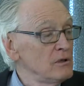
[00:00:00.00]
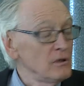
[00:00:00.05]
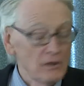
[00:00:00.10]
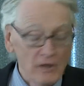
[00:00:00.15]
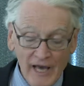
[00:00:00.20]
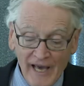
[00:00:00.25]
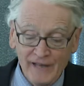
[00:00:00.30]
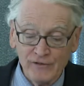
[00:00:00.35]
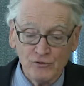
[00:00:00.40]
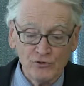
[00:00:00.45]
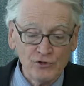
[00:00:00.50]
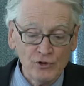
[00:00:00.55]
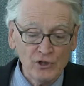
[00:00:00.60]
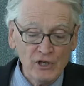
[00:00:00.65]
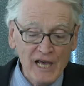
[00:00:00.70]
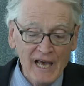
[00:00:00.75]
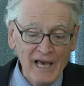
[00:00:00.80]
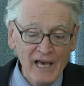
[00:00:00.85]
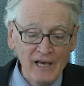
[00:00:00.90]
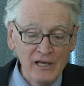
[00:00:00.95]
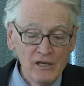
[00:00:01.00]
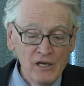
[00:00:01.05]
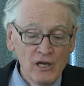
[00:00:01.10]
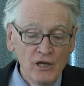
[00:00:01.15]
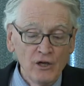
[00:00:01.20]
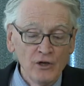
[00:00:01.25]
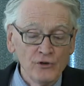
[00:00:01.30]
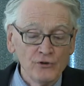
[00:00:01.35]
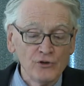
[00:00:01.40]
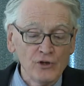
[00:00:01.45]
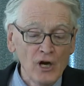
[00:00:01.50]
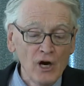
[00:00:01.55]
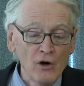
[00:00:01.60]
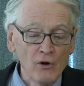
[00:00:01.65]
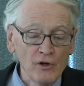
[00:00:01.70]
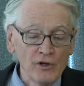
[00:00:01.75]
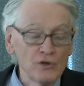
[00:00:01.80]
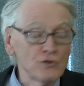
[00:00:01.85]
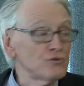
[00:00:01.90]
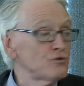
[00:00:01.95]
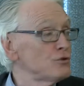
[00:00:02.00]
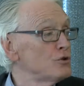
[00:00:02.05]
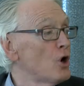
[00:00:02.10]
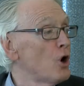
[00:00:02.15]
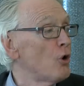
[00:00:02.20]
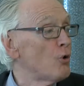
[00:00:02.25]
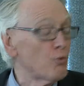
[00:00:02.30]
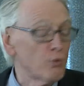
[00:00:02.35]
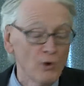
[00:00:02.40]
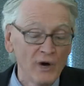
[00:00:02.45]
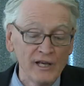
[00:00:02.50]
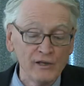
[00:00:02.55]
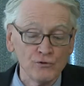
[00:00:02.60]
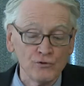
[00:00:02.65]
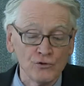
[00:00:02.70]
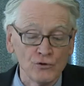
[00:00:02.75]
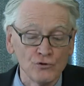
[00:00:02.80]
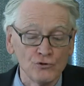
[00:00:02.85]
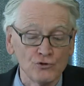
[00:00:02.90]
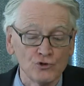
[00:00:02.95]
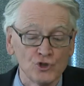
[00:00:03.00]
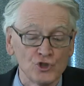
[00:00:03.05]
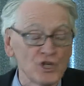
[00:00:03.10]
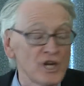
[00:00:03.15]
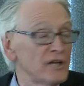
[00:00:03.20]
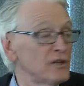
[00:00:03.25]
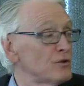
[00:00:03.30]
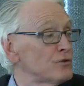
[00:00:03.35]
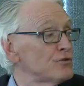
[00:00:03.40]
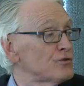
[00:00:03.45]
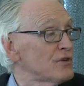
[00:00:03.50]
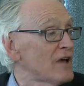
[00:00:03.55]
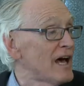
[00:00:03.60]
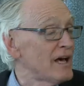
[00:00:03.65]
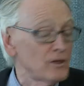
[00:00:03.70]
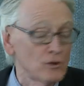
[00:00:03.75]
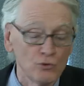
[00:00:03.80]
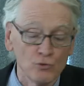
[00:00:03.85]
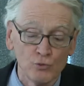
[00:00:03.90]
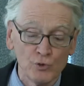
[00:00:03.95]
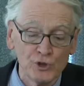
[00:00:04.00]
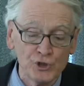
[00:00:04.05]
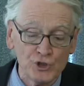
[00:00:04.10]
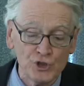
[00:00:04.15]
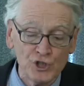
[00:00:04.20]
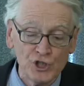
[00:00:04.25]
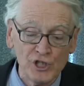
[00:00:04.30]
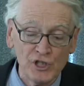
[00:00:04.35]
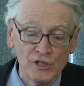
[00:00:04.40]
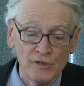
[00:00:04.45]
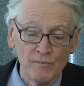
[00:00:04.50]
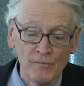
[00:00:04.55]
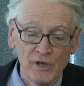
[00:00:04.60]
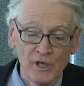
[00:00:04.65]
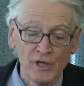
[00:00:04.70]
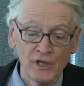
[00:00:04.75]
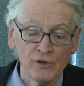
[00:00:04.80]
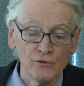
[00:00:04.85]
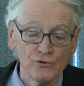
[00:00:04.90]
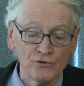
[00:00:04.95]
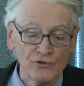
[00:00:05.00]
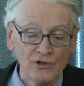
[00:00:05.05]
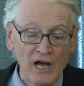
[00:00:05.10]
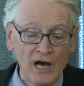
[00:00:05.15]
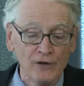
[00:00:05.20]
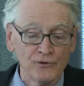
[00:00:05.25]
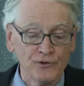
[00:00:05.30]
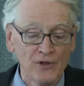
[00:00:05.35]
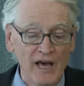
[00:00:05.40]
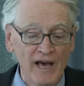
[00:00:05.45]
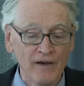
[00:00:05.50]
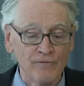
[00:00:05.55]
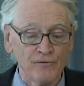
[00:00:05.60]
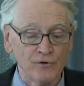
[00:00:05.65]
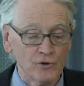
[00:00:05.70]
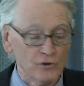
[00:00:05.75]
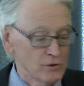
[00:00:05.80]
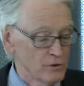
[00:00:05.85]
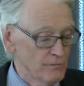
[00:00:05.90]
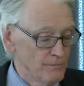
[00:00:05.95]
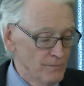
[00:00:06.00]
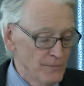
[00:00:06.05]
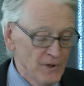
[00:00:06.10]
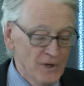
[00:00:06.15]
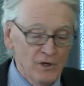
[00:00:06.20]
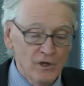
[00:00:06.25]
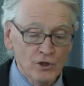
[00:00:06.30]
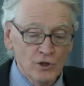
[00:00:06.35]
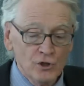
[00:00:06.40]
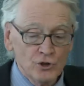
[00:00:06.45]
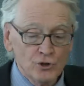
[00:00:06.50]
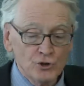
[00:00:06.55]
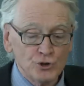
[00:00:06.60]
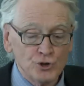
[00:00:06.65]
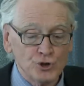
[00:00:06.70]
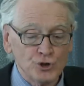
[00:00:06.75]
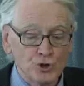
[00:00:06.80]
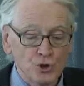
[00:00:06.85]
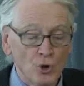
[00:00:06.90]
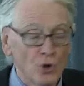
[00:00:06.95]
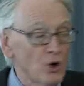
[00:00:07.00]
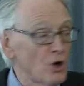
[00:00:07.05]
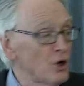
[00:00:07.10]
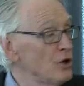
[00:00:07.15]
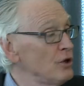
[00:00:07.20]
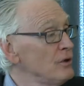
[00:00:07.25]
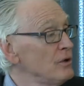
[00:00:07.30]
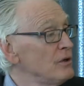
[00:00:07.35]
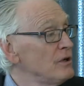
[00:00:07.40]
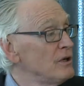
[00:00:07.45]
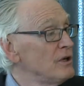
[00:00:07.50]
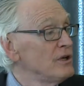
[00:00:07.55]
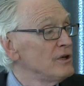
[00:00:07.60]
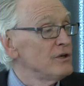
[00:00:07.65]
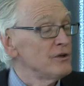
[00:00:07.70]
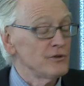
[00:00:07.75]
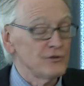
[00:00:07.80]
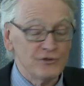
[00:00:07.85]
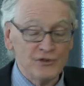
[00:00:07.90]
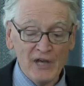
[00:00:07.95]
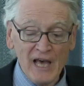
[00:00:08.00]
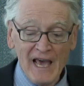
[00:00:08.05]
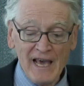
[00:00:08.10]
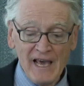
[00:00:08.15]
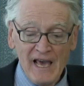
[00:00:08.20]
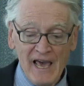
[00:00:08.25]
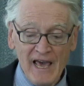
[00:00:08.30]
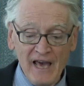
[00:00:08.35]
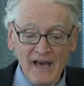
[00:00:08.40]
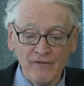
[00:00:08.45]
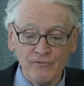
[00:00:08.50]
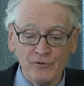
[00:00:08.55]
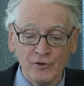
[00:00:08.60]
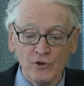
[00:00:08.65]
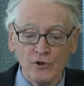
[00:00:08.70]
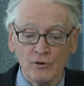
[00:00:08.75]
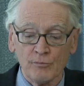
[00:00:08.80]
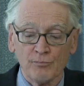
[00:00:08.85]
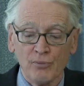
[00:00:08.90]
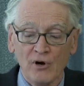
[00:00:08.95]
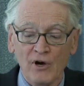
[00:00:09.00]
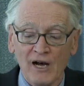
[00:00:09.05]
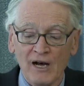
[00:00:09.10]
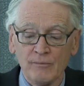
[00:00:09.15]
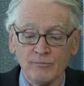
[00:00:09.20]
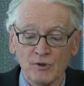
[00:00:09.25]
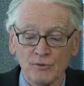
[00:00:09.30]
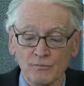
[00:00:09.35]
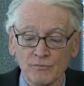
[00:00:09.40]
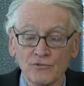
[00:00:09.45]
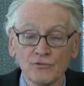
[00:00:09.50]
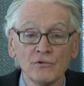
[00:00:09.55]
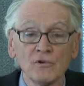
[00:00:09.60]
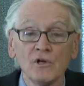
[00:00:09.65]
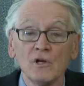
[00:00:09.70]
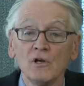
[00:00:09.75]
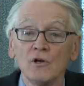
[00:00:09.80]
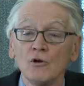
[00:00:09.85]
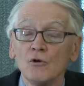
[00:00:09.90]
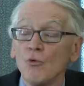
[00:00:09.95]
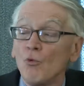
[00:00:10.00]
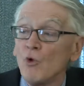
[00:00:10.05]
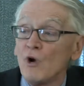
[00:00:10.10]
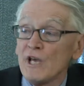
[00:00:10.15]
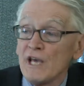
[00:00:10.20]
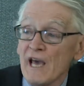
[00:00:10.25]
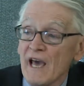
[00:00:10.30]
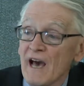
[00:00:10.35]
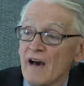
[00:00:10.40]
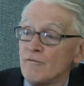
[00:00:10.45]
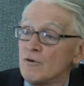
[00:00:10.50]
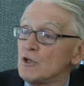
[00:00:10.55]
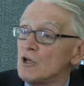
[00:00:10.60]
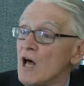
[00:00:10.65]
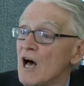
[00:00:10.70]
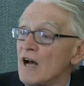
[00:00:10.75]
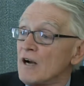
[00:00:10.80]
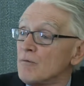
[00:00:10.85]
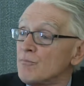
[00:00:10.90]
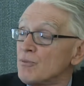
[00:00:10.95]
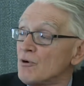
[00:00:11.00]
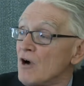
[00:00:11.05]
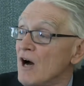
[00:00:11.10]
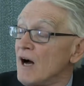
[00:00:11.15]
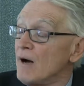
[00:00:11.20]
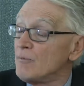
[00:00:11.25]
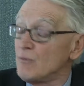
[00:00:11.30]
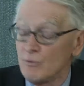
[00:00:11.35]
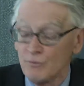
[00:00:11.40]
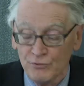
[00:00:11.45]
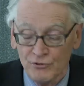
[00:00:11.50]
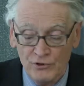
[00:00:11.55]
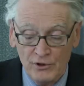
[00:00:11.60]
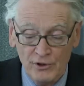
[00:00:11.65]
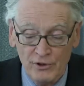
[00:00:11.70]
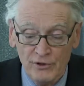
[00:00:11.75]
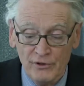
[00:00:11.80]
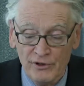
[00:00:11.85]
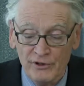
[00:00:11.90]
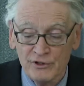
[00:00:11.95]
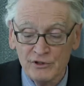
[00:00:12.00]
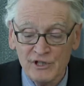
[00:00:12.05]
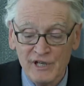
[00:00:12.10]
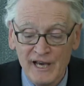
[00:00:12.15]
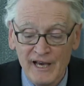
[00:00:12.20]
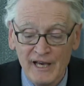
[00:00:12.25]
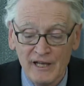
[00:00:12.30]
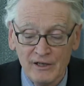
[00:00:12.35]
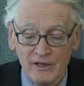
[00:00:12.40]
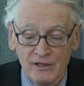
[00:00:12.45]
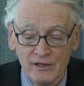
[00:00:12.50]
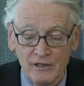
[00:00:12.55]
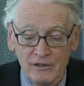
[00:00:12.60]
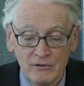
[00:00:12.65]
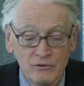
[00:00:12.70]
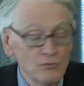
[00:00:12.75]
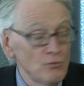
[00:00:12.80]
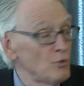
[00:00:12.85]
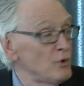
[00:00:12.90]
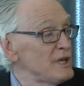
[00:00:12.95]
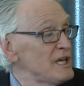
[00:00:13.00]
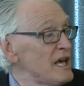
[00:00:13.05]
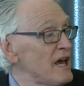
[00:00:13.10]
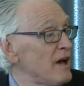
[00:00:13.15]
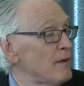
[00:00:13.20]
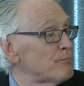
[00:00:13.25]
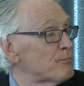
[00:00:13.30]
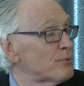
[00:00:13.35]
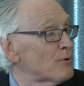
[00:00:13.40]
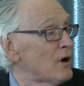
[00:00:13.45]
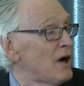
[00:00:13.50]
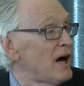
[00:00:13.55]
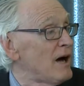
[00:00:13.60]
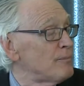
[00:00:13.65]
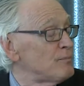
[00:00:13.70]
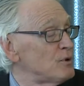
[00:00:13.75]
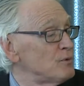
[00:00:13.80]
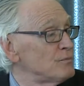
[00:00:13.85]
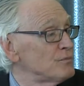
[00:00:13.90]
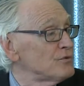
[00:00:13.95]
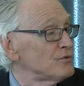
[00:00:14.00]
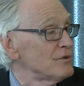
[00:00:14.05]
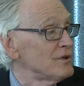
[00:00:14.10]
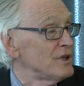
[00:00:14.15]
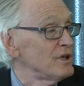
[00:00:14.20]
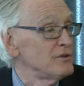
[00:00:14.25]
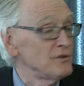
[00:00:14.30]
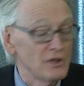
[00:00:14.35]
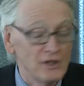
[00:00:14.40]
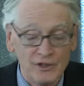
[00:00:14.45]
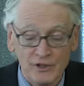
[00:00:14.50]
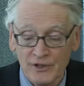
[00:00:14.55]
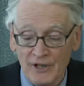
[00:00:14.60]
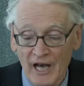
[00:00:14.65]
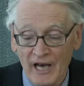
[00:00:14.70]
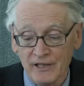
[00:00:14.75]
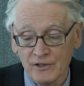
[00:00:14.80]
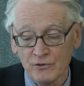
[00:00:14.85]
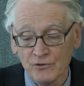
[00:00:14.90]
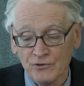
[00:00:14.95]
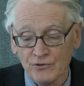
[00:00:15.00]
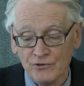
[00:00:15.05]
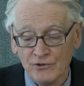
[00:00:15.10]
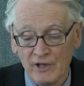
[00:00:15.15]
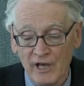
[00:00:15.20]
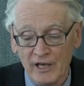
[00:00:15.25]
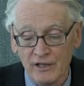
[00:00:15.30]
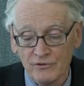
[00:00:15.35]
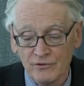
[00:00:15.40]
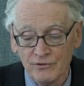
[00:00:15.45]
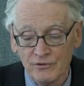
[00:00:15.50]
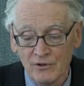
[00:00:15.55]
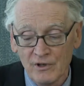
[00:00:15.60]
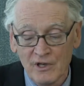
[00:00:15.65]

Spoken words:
And today, there is no racist genocidal regime in South Africa. Sure, they have their problems. We have a lot of problems here in Canada. We have problems in the United States.